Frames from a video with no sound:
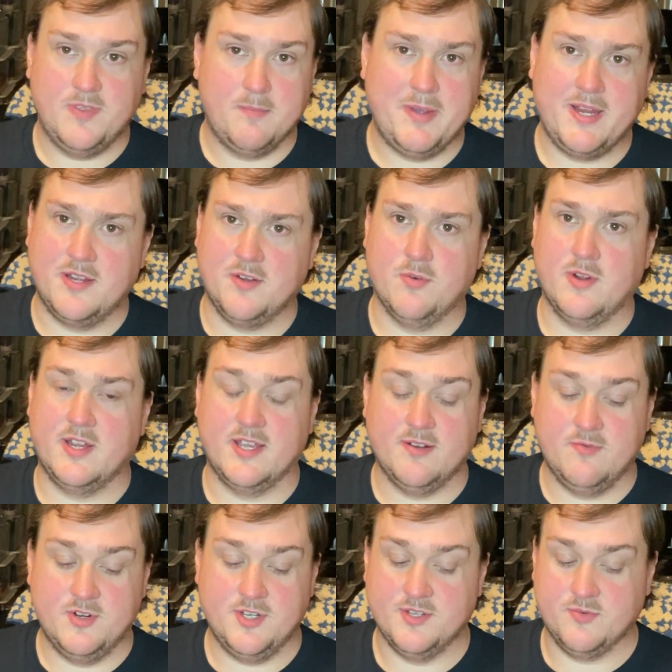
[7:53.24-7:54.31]
main ingredient,
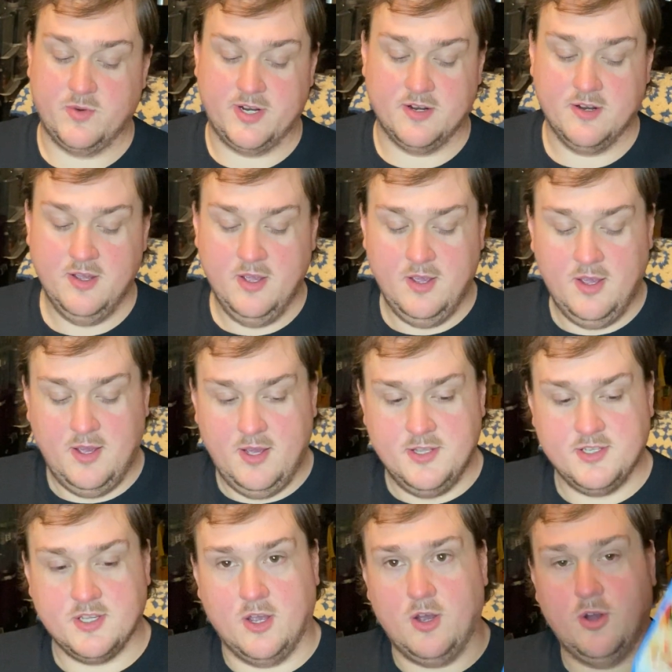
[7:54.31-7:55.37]
which is weird.
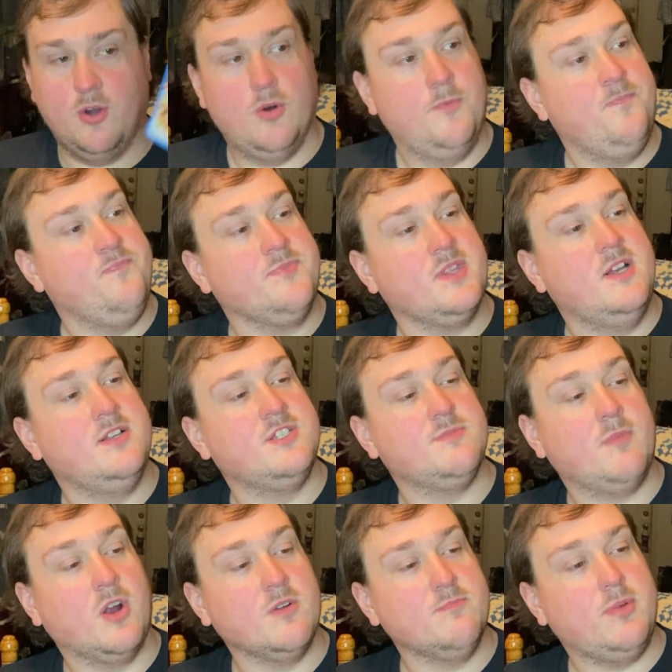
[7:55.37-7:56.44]
So
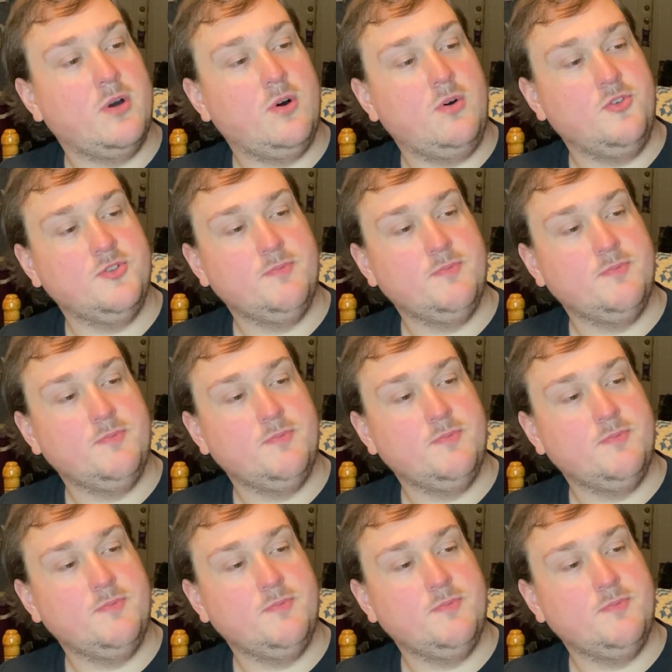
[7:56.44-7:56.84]
smart bowls,